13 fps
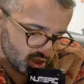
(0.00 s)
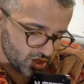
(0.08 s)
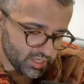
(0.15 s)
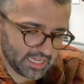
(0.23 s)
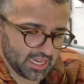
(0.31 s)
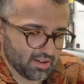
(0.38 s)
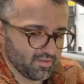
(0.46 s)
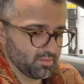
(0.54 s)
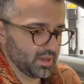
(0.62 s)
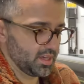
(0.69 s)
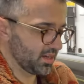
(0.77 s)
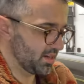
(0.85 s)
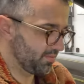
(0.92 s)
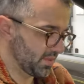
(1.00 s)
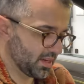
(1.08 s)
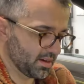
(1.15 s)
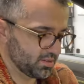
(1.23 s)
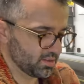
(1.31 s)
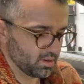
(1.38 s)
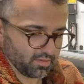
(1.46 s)
should give me um,
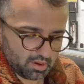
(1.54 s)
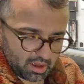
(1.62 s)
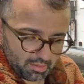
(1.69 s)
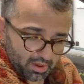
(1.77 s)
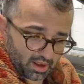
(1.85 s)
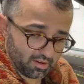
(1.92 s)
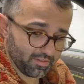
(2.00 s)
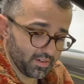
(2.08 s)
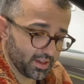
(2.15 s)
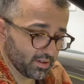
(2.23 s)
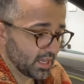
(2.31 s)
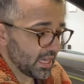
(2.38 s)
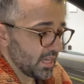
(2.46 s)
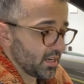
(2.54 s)
a, sort of a, a, better feel.